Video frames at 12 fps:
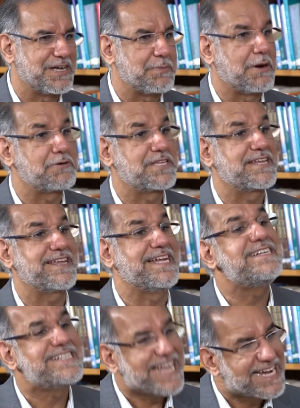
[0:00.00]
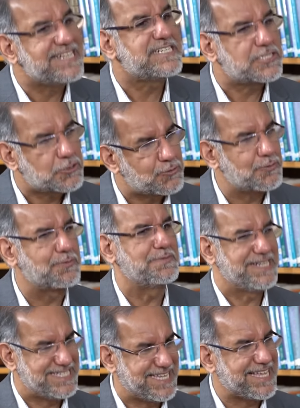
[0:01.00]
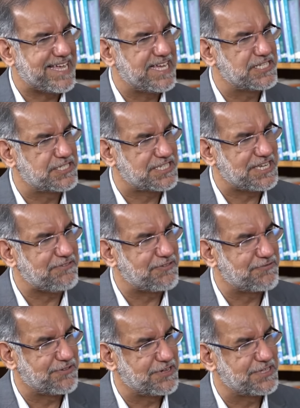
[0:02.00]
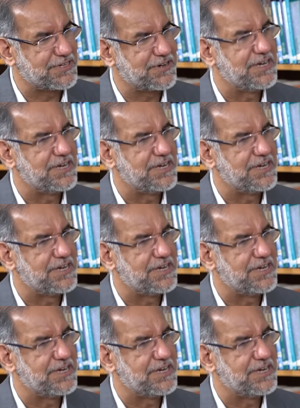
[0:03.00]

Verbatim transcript: about their intent to disengage even further